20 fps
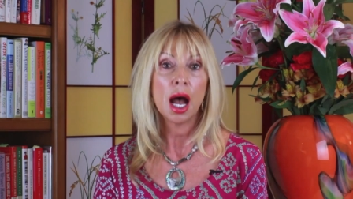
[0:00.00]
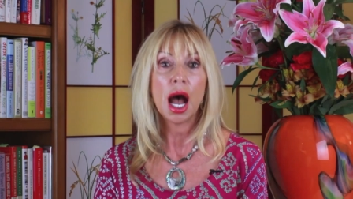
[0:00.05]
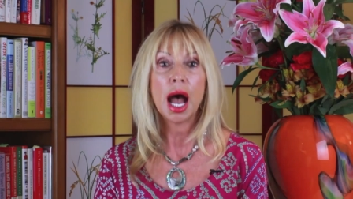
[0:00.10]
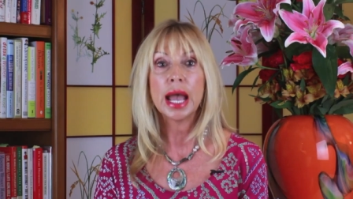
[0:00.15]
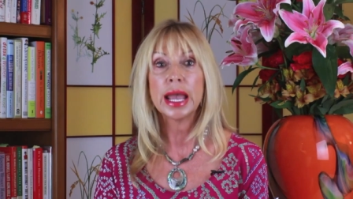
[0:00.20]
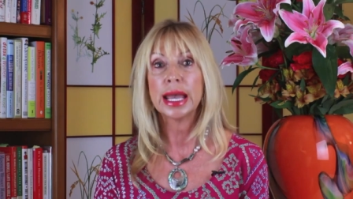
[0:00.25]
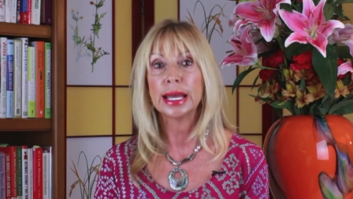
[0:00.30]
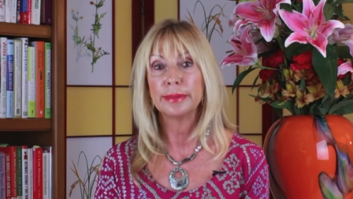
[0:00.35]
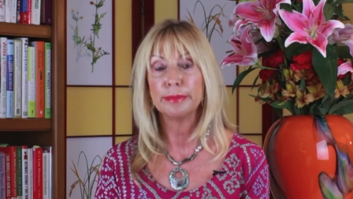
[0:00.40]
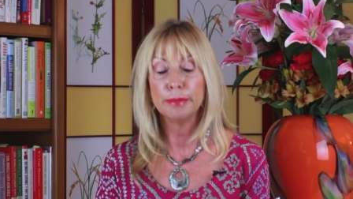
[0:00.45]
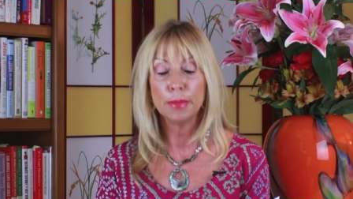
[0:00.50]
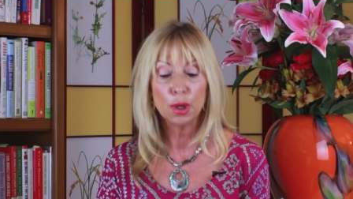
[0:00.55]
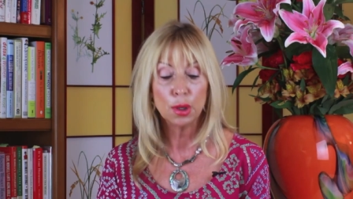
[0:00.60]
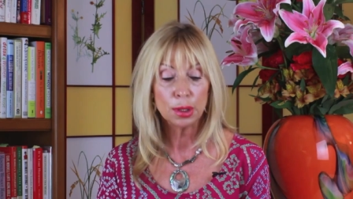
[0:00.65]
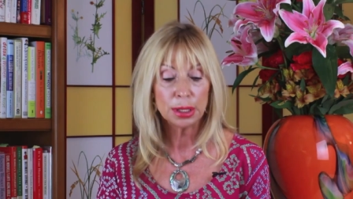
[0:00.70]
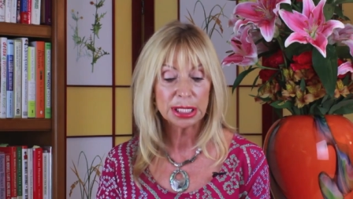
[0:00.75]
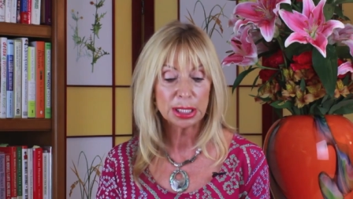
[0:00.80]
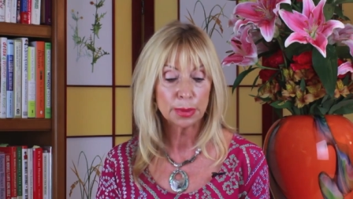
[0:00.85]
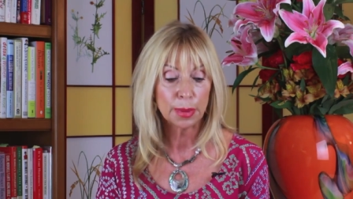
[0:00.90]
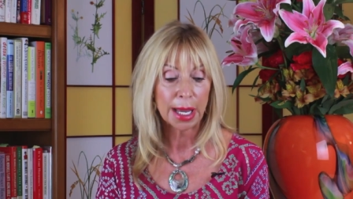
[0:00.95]
I had
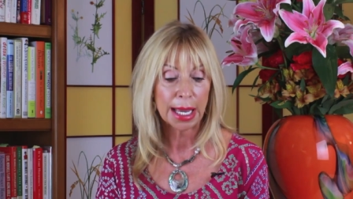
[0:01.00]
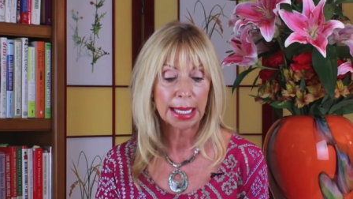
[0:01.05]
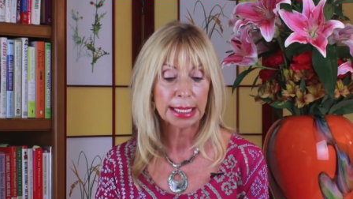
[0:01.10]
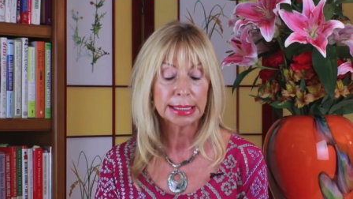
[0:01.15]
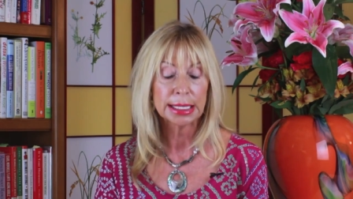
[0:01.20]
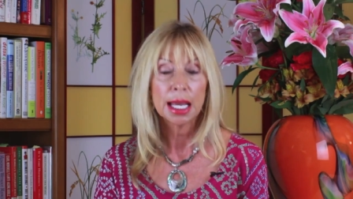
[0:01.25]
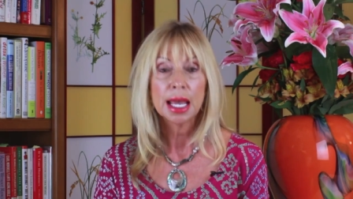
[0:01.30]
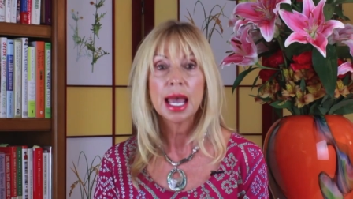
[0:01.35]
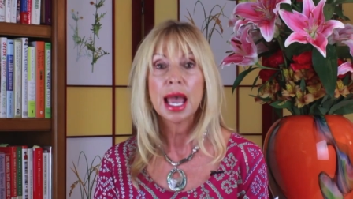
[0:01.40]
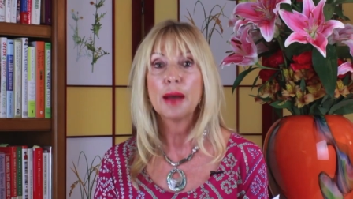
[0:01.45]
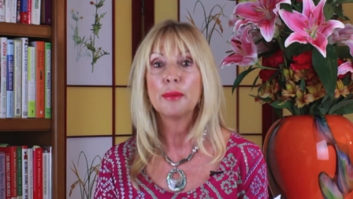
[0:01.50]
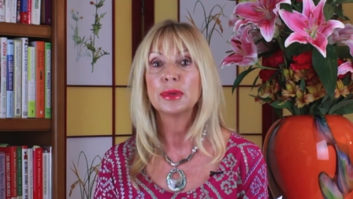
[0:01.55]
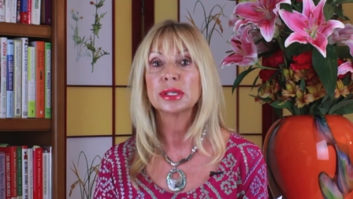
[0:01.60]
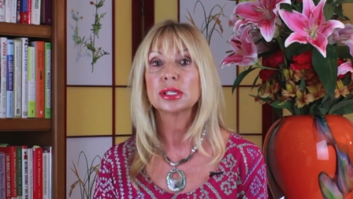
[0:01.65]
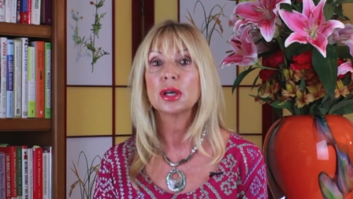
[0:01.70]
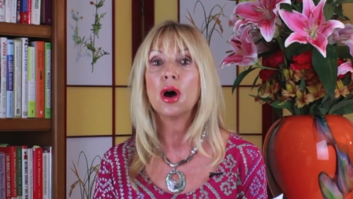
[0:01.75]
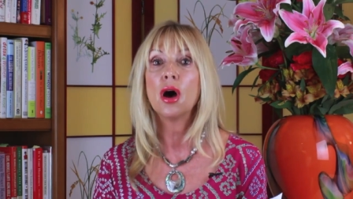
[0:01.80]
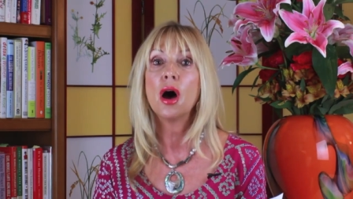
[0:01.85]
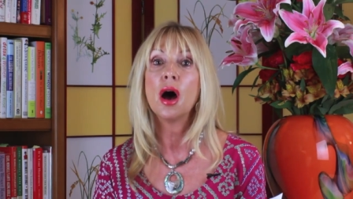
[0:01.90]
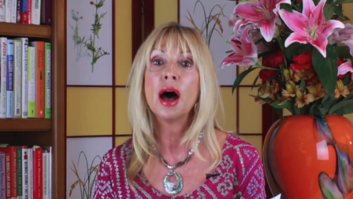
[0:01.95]
mood swings and
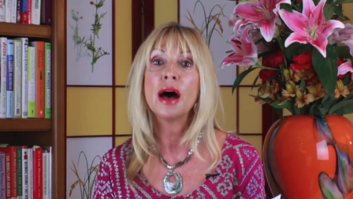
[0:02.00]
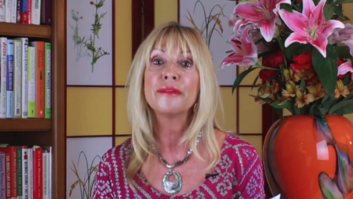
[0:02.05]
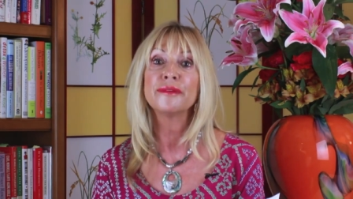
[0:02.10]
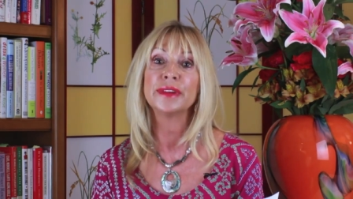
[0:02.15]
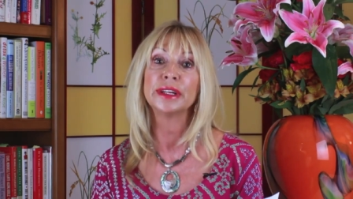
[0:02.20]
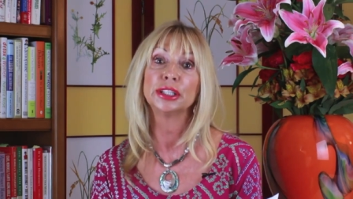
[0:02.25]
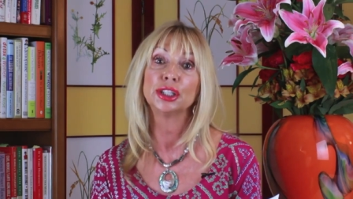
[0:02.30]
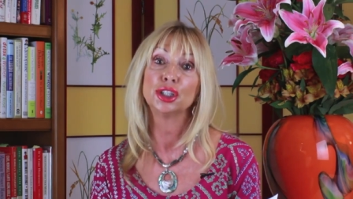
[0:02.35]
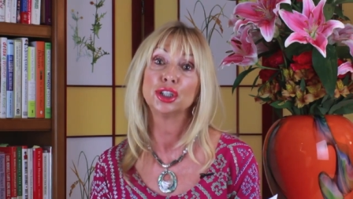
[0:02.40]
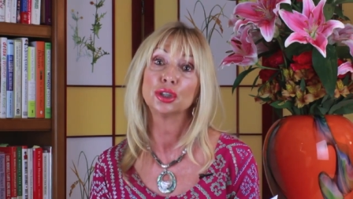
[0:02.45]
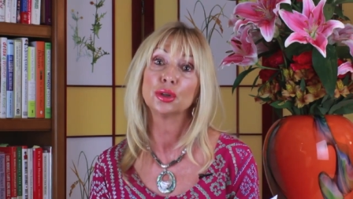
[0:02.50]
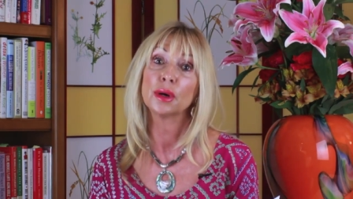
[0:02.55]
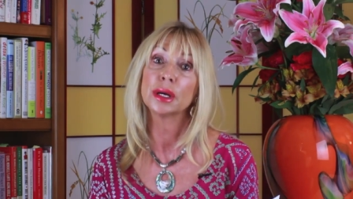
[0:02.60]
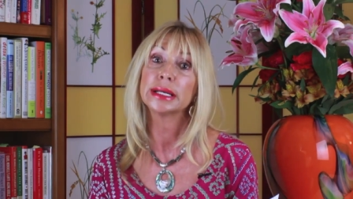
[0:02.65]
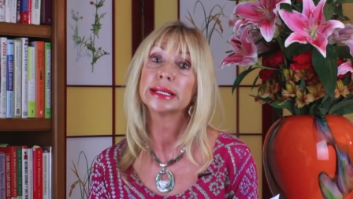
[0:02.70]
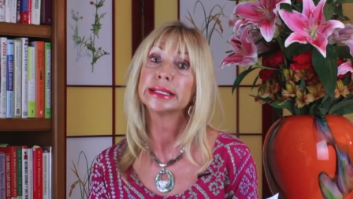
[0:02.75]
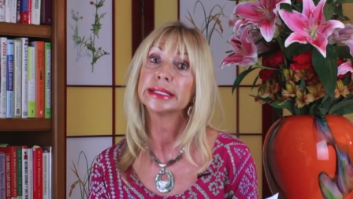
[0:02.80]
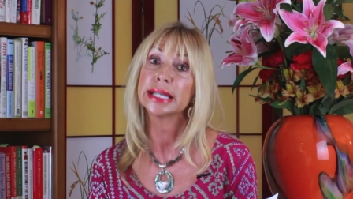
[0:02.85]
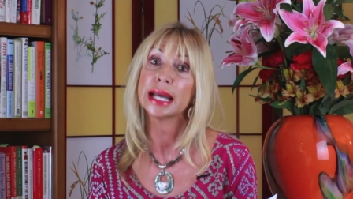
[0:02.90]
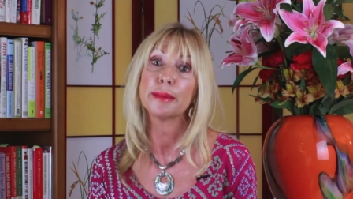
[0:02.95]
was often
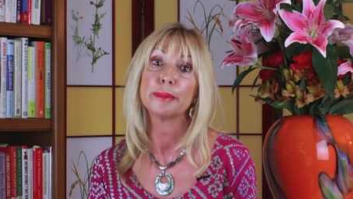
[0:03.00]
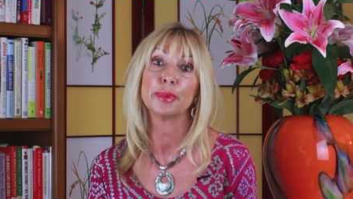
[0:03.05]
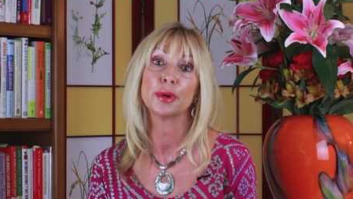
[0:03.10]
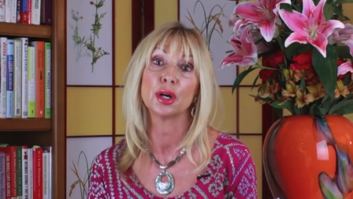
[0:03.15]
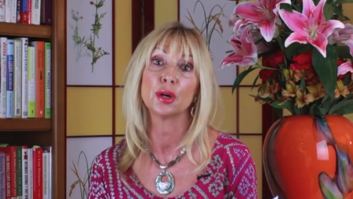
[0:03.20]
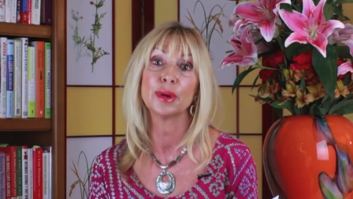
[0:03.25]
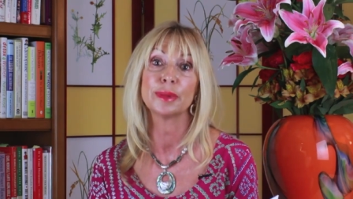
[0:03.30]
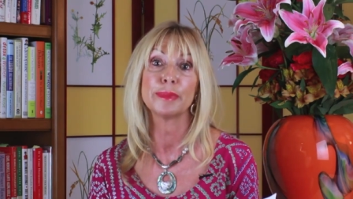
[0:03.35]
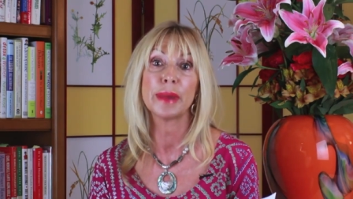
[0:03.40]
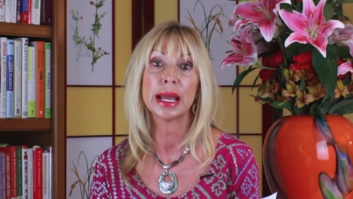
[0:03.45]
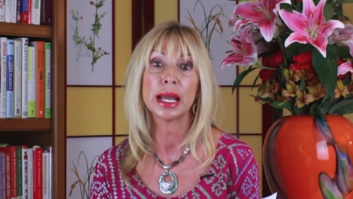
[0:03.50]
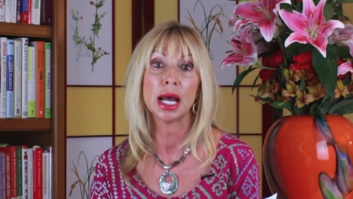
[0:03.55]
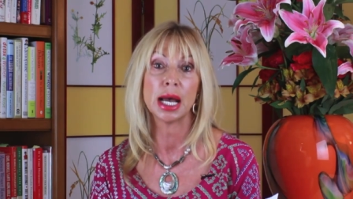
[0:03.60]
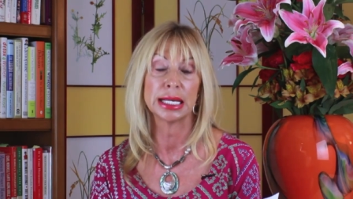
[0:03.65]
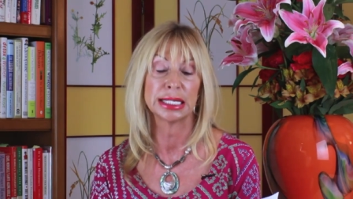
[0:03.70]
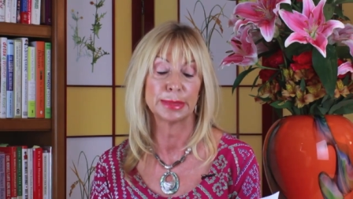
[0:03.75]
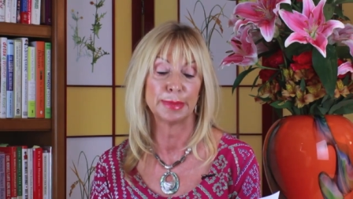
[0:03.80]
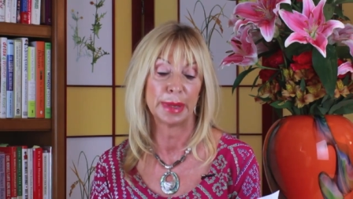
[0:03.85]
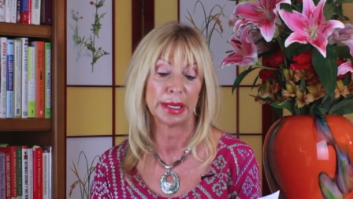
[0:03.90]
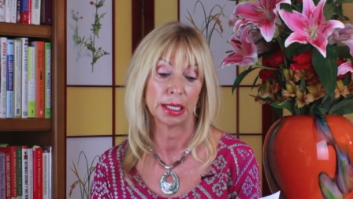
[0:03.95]
short-tempered with my
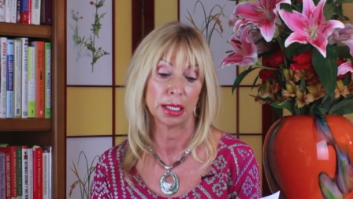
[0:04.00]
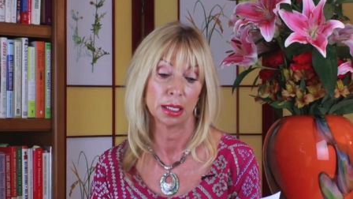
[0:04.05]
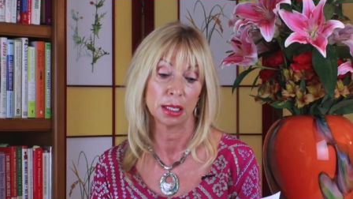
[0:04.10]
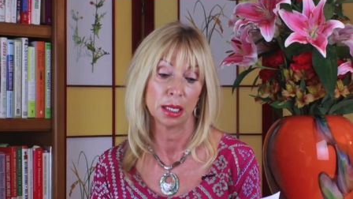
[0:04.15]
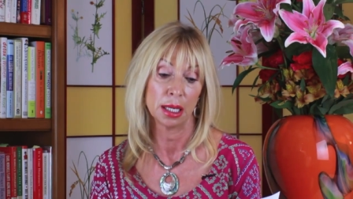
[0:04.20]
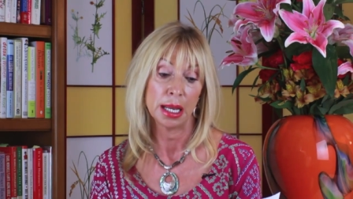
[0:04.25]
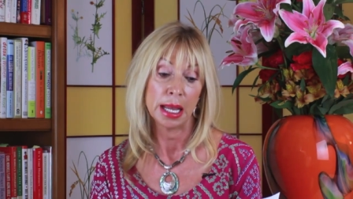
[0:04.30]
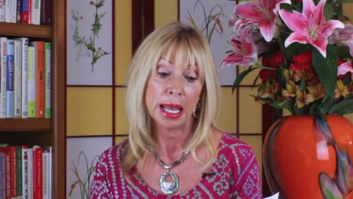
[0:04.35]
husband,